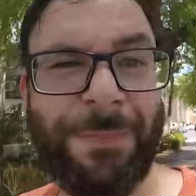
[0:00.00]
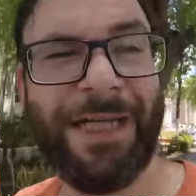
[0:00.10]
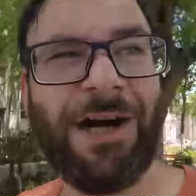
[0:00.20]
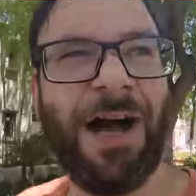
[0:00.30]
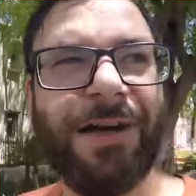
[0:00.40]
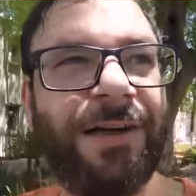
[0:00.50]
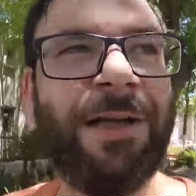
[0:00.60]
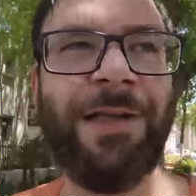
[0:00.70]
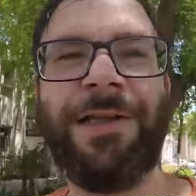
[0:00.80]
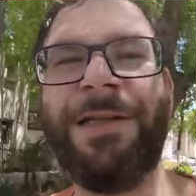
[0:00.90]
have been gone.
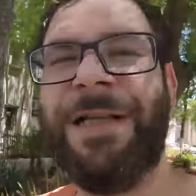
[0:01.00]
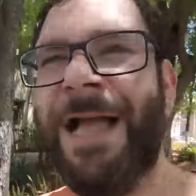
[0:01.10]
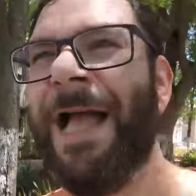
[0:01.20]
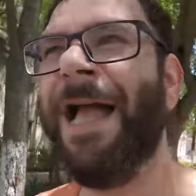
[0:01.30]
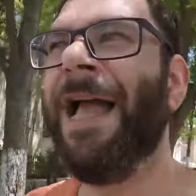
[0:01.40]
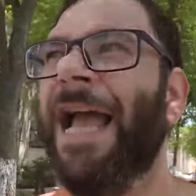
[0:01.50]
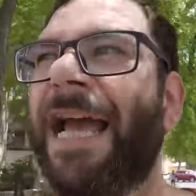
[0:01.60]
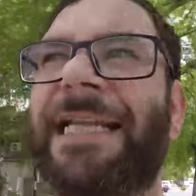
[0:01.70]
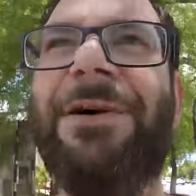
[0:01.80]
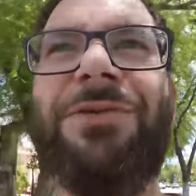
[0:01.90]

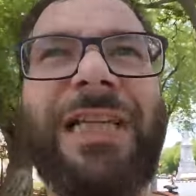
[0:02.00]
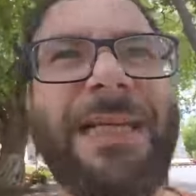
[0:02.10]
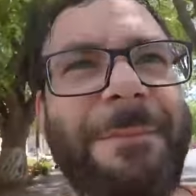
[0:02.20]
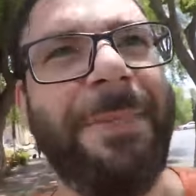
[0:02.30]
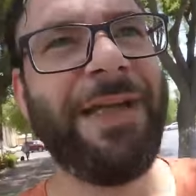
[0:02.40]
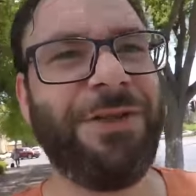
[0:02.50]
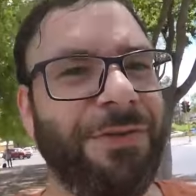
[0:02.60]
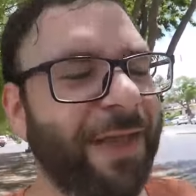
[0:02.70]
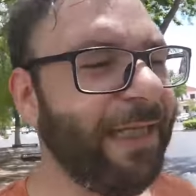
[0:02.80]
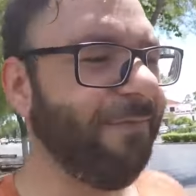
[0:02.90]
And that was like a major
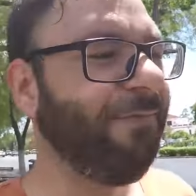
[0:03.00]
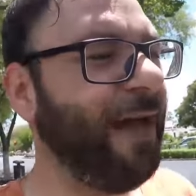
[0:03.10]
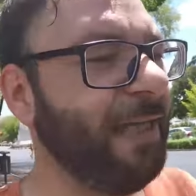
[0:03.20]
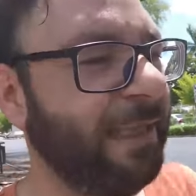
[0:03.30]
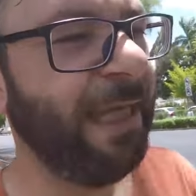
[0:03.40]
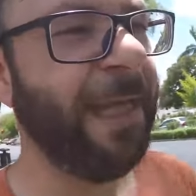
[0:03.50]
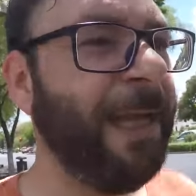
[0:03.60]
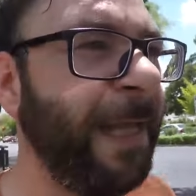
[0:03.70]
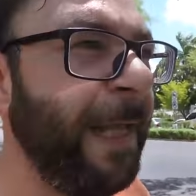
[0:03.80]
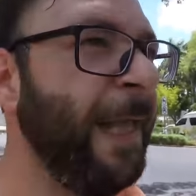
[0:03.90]
thing. In fact,
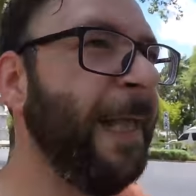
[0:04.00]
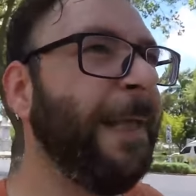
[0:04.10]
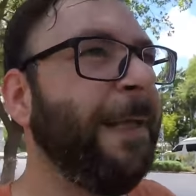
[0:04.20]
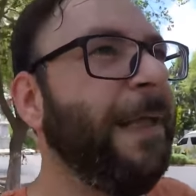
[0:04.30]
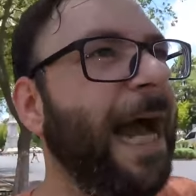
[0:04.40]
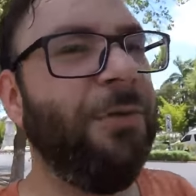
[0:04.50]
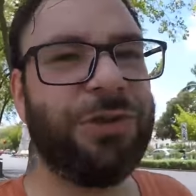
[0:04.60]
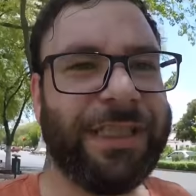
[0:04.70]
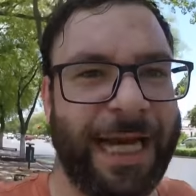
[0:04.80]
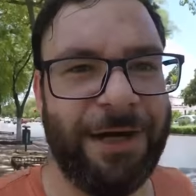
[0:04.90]
I
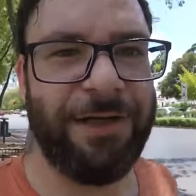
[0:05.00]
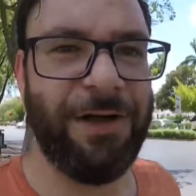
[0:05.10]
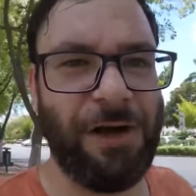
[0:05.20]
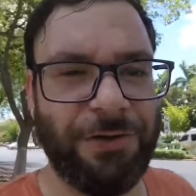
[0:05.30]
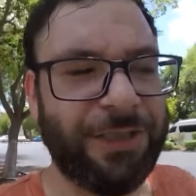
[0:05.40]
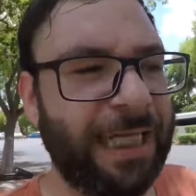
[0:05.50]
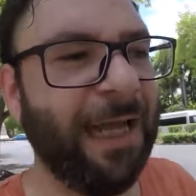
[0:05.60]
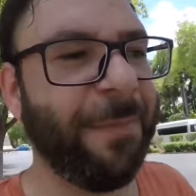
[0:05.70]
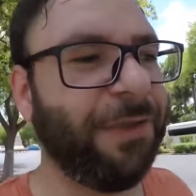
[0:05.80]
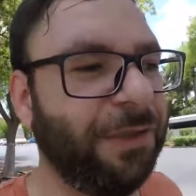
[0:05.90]
was scared all the
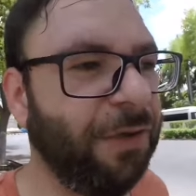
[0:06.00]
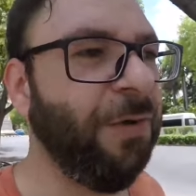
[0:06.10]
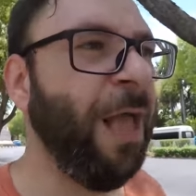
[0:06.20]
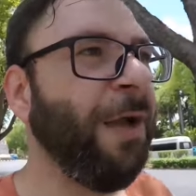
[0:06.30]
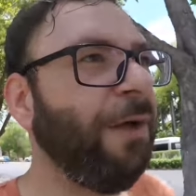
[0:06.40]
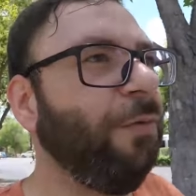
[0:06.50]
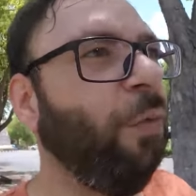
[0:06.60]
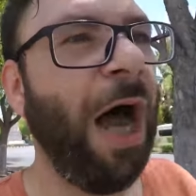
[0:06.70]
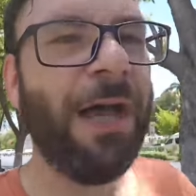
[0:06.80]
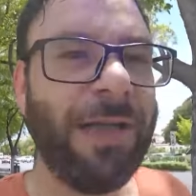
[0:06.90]
time. And so
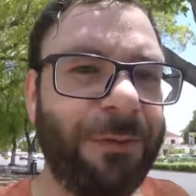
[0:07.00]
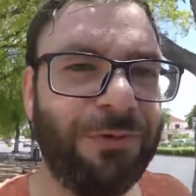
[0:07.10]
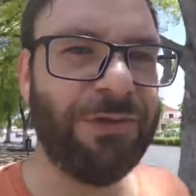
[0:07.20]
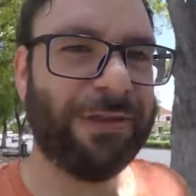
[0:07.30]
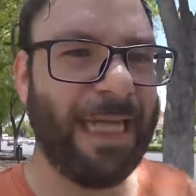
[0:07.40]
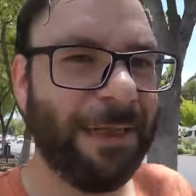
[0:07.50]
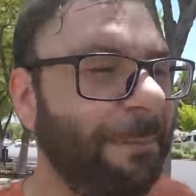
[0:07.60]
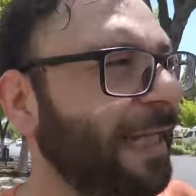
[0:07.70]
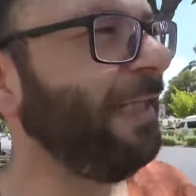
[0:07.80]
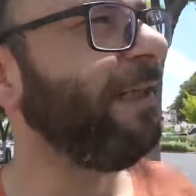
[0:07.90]
while I was kind of
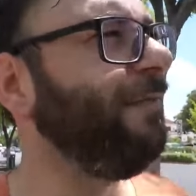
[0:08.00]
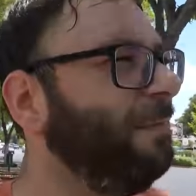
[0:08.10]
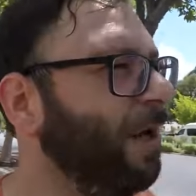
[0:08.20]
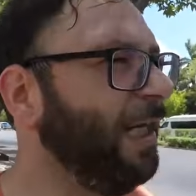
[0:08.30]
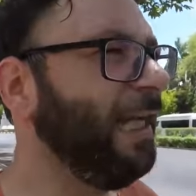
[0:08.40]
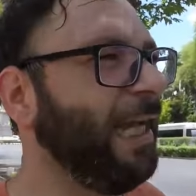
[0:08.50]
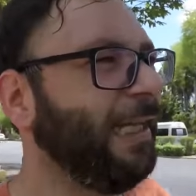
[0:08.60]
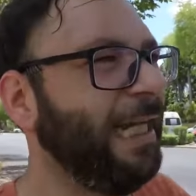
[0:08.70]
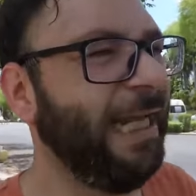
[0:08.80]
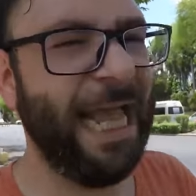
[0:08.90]
making enough money
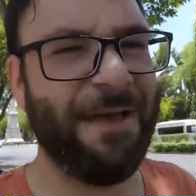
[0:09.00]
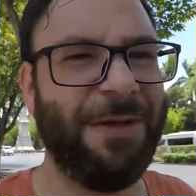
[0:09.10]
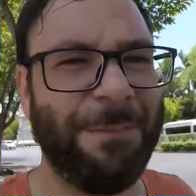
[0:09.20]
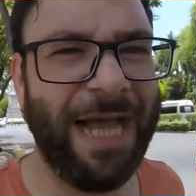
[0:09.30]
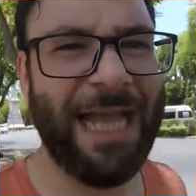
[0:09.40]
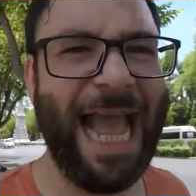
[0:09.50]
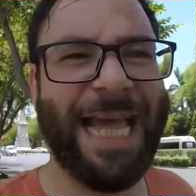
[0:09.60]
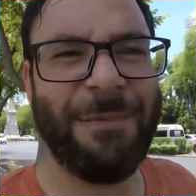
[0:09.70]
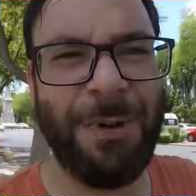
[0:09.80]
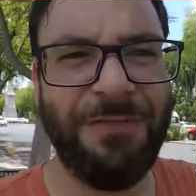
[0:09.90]
and kind of having my
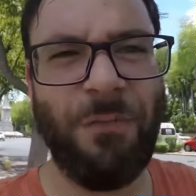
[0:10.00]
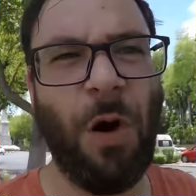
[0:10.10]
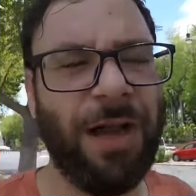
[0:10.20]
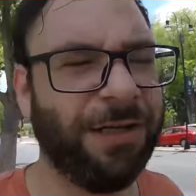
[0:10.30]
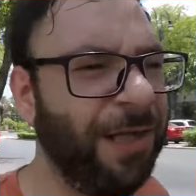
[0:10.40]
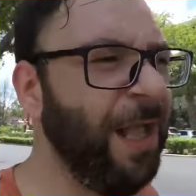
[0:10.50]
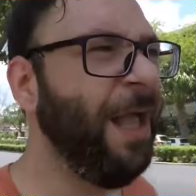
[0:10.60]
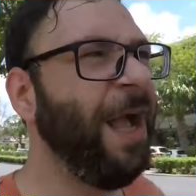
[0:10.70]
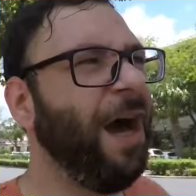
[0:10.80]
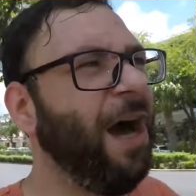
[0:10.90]
head above water,
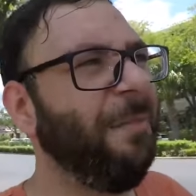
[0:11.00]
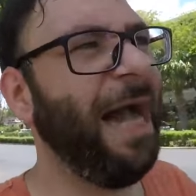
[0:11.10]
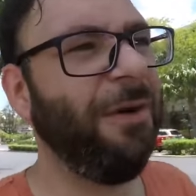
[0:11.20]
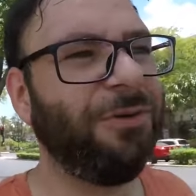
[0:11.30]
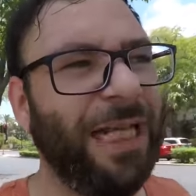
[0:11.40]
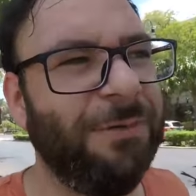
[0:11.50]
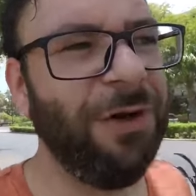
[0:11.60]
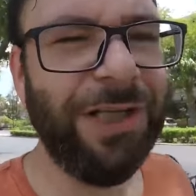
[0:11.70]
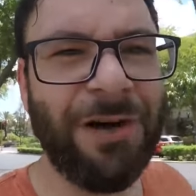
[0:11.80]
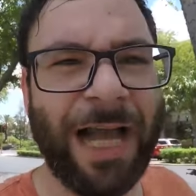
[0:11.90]
um, I was like,
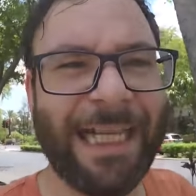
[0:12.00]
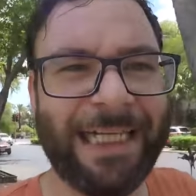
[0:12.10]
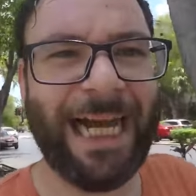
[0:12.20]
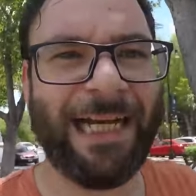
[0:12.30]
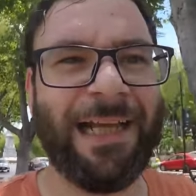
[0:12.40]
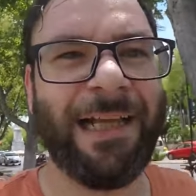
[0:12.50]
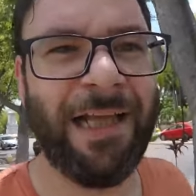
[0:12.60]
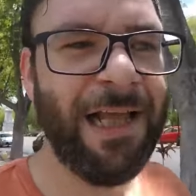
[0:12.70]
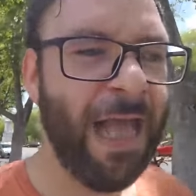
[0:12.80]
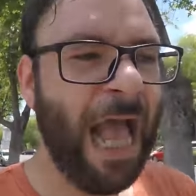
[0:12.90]
well, you know, I can kind
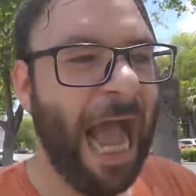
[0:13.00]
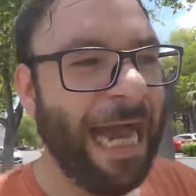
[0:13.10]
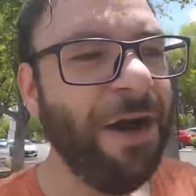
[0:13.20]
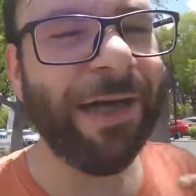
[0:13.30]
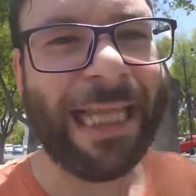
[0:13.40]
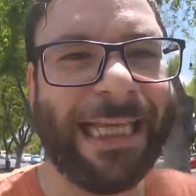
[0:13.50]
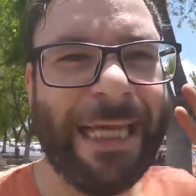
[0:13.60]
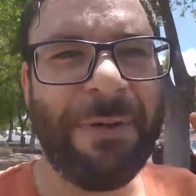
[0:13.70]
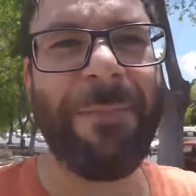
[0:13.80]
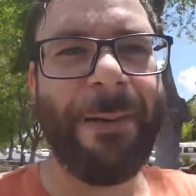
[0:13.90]
of, I know I can
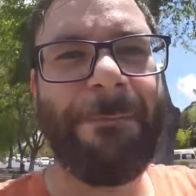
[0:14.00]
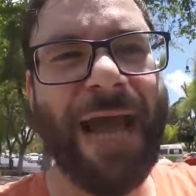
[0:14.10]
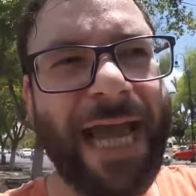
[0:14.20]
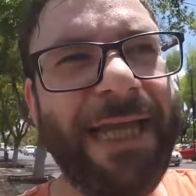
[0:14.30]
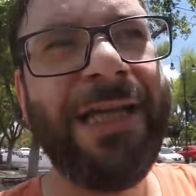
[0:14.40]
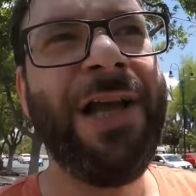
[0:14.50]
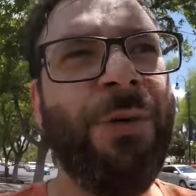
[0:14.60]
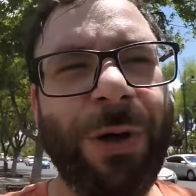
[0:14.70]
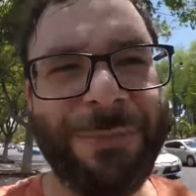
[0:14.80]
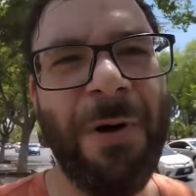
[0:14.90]
keep them at bay
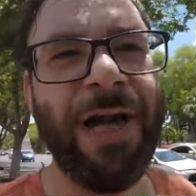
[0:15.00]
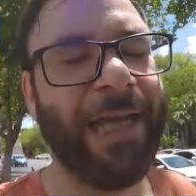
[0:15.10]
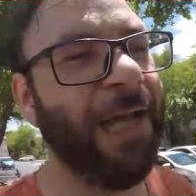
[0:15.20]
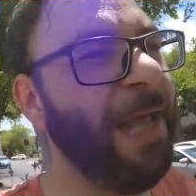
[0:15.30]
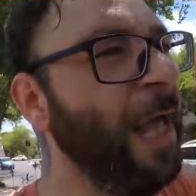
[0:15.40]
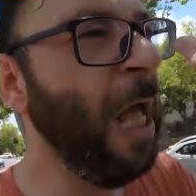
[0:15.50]
with money.